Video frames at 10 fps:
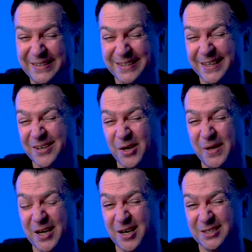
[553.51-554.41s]
basically going to
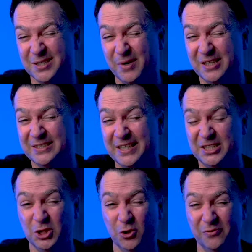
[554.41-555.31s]
be a
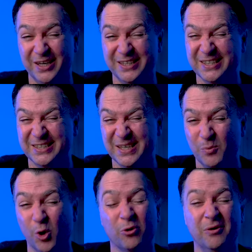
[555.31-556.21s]
customization of an existing
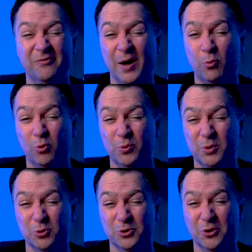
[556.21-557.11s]
model. In fact, what we
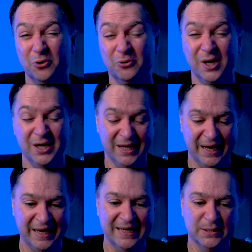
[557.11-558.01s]
will do
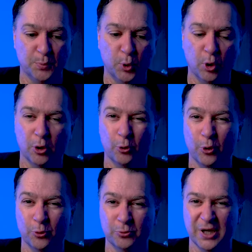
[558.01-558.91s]
is put our
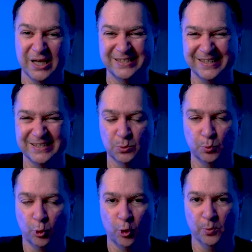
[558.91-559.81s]
own
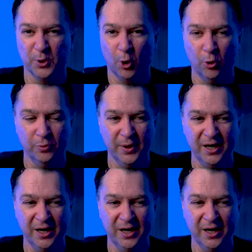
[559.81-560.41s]
system prompt on